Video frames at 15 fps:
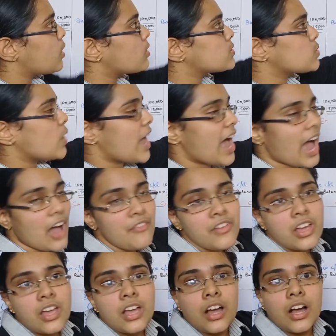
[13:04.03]
will also
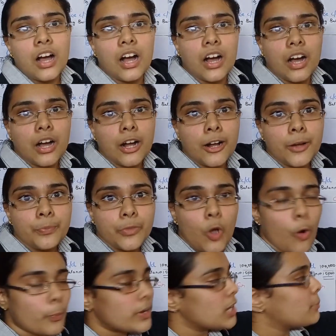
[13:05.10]
have
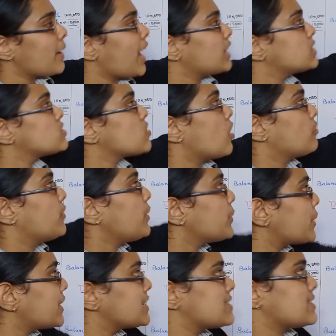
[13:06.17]
opening balance on the
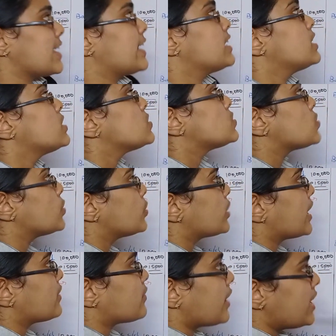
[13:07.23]
credit side. So
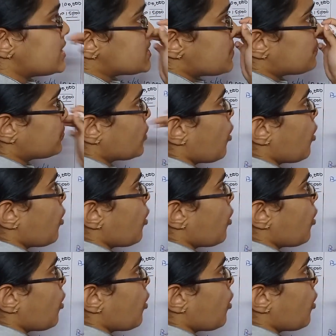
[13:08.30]
you can write